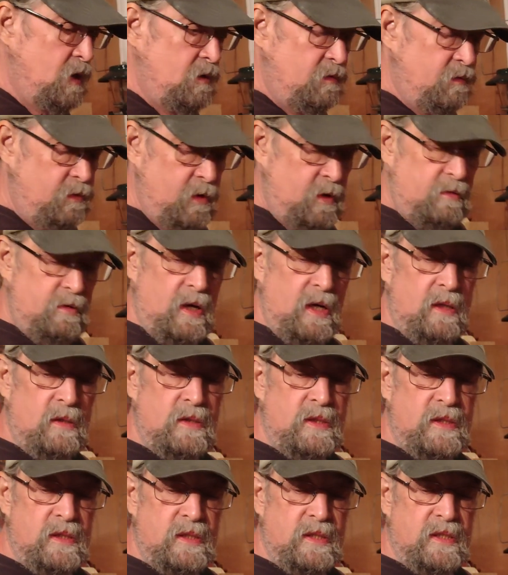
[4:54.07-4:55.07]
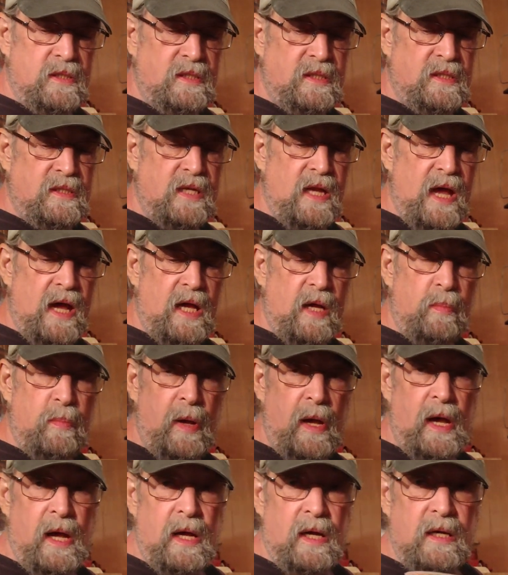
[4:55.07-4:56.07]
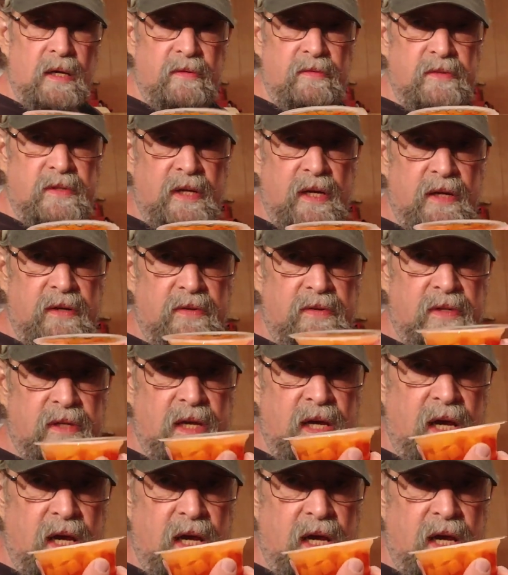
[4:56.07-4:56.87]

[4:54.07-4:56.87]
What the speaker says: 4 ounce snack pack of diced